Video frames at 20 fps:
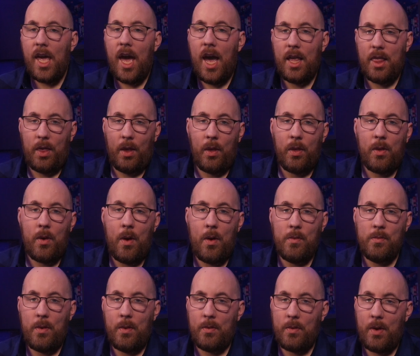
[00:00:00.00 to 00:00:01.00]
I told you I would
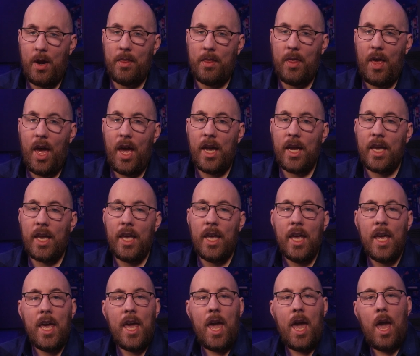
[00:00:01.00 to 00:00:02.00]
be right back.
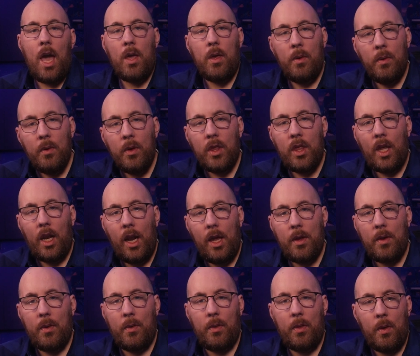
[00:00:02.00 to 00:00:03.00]
And you'll want to let
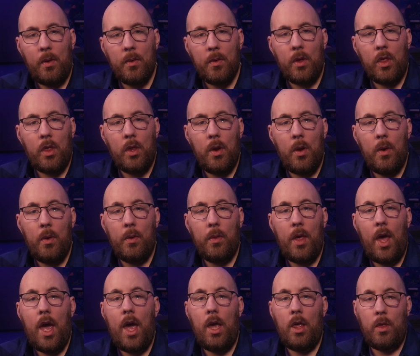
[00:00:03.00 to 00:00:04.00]
your viewers know
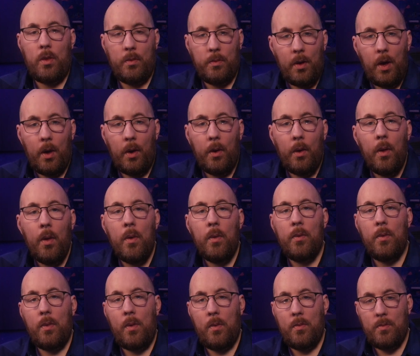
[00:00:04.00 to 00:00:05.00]
that as well
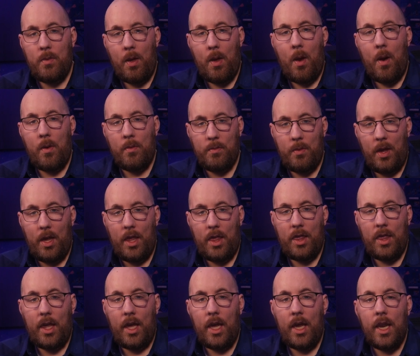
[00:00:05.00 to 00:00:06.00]
with a BRB
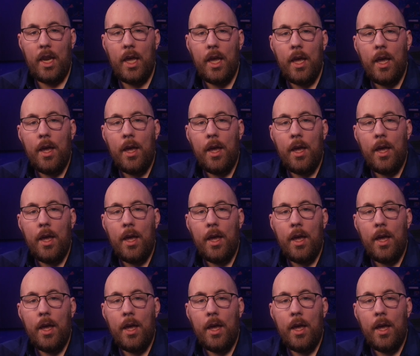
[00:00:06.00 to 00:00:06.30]
scene.